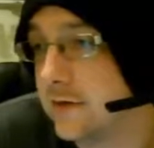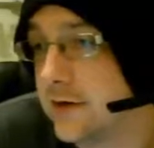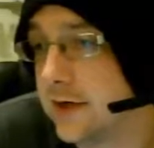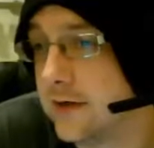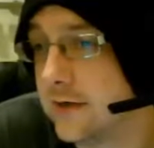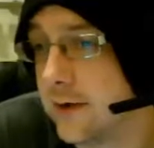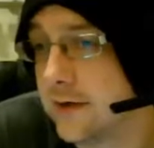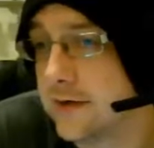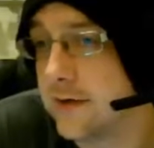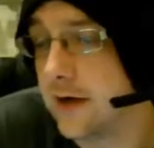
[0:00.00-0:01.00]
Send it to
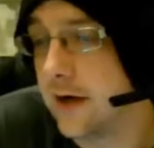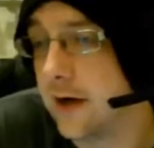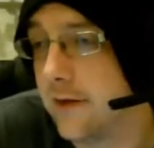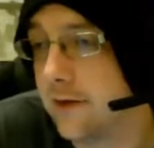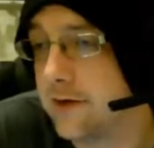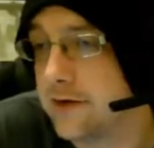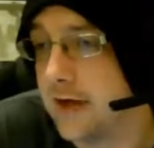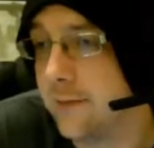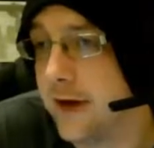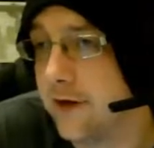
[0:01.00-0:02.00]
us. There is an
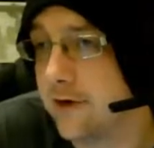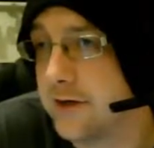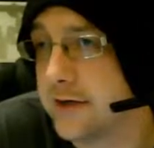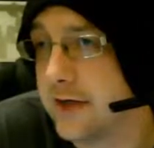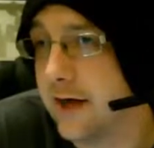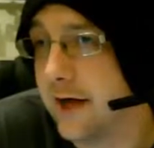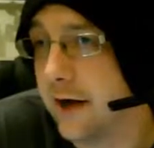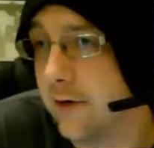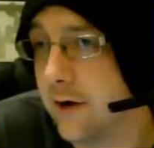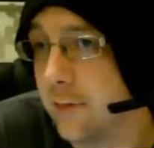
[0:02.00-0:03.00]
email address in
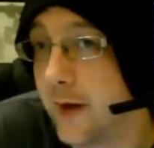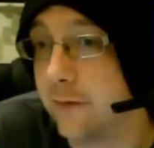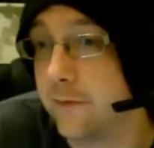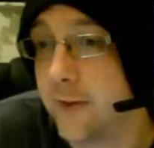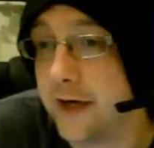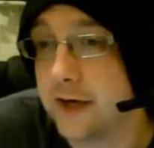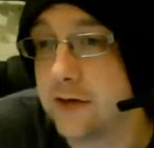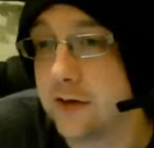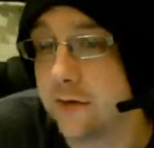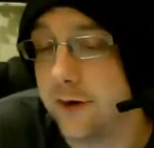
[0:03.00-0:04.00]
our About
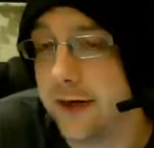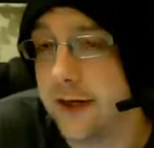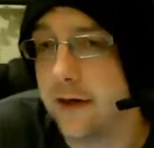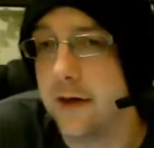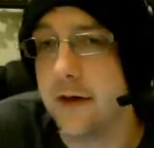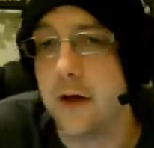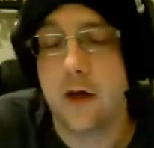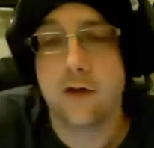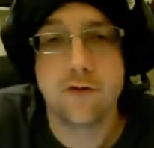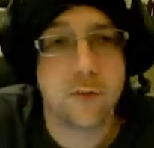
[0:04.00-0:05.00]
page on here.
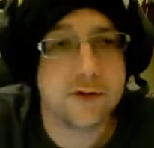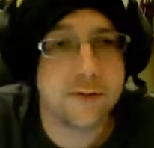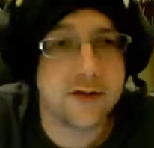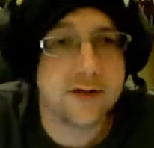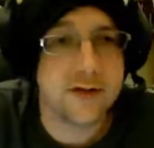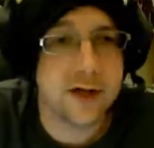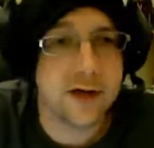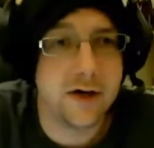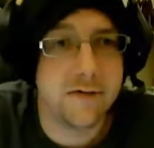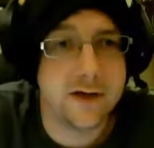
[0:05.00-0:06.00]
Drop us a message in
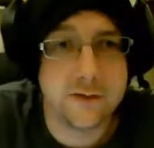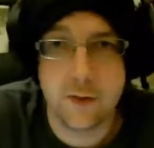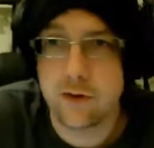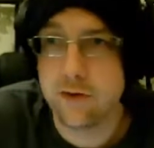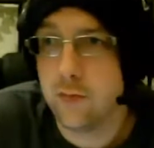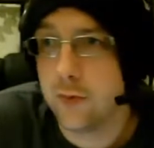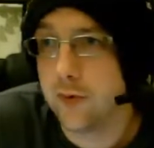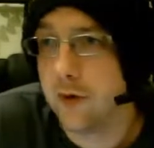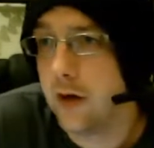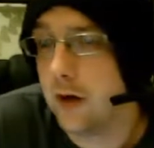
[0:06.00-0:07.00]
our Facebook group
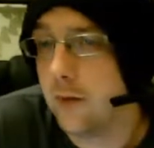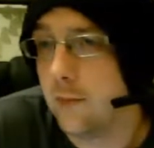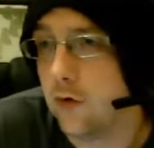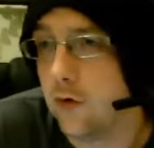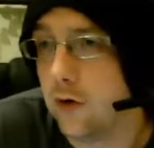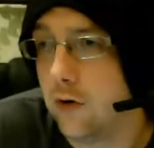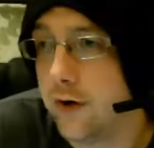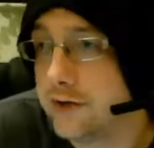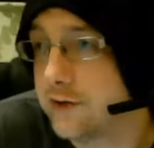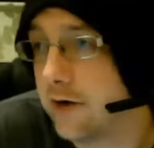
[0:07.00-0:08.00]
or on
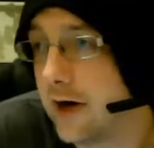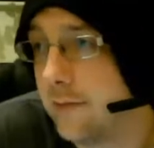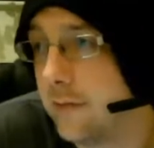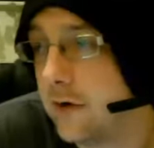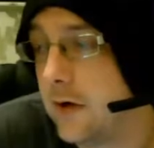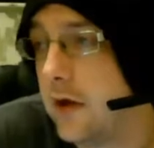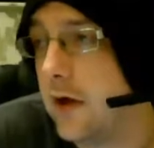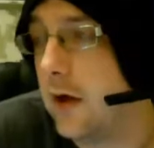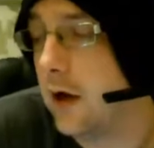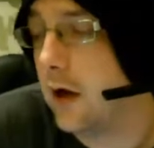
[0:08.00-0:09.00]
Instagram
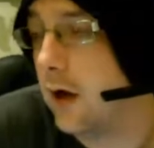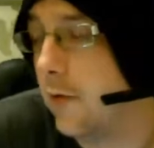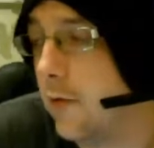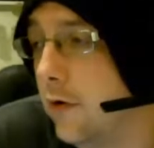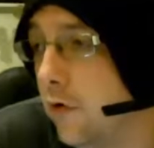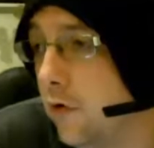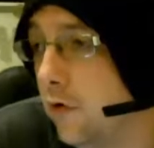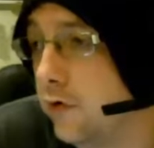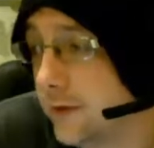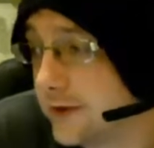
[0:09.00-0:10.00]

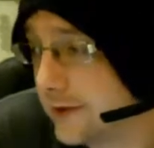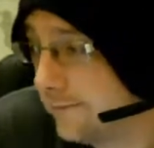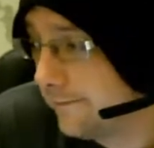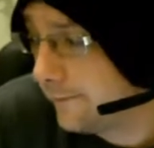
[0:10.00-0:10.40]
or Twitter.